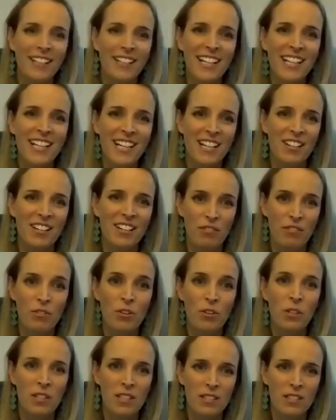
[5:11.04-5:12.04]
yeah you've
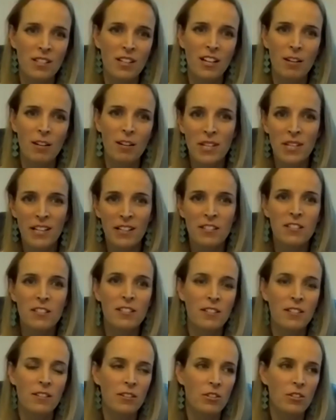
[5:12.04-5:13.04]
got this time now
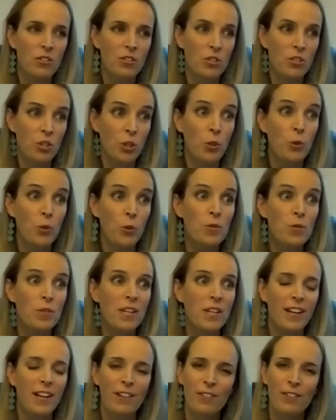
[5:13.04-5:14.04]
to choose
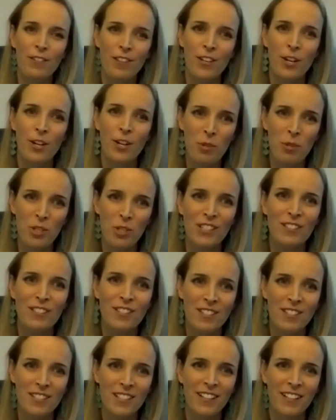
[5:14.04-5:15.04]
healthy
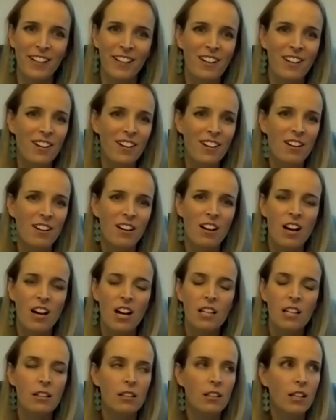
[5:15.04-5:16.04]
options so I'd
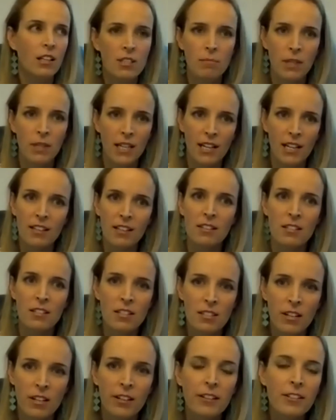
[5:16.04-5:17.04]
love to be out in the
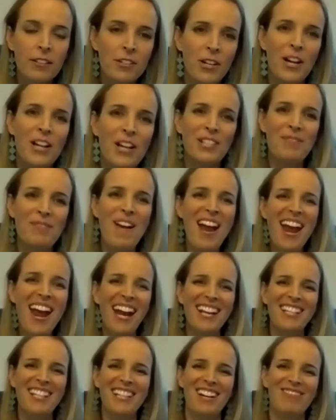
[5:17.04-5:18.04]
snow, trust
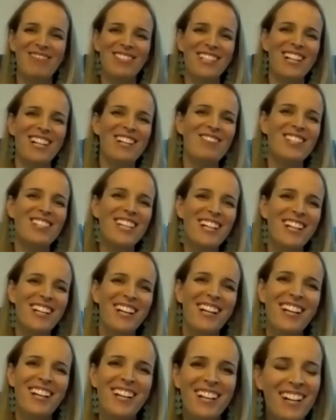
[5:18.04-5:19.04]
me, sometimes.
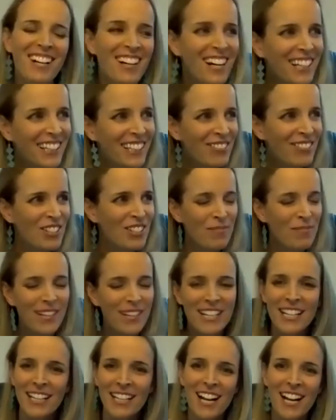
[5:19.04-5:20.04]
I'd love to be
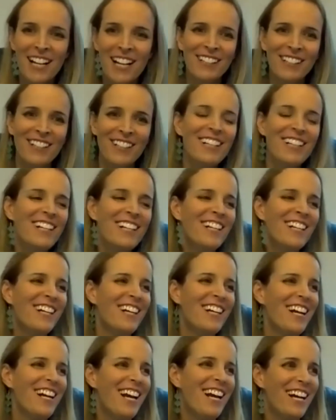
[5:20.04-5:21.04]
in Canada.
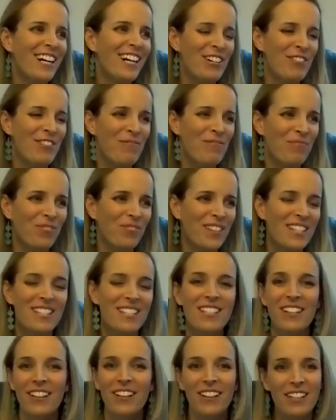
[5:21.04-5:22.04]
Um,
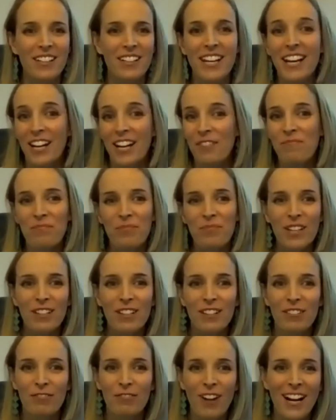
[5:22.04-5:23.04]
so, yeah,
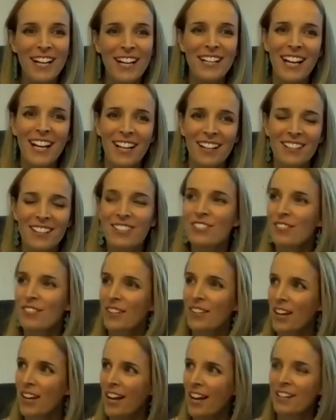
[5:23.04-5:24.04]
rain
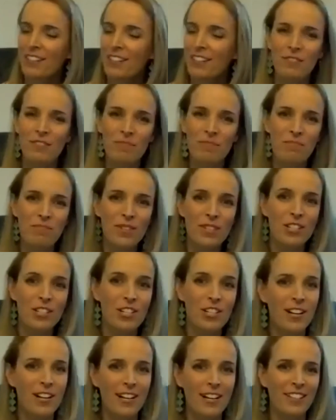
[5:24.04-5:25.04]
Pale,
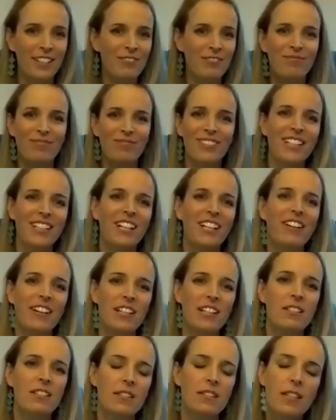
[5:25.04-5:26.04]
shine, you know,
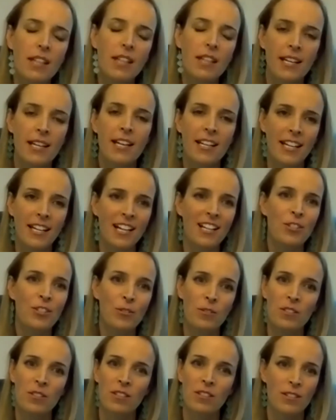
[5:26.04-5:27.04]
it's, yeah, getting
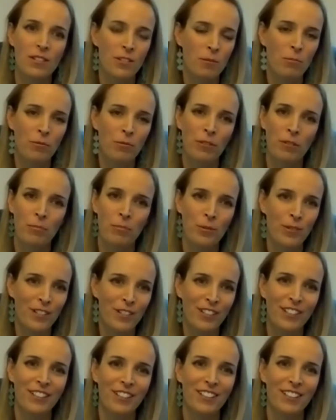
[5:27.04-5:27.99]
outdoors is super important.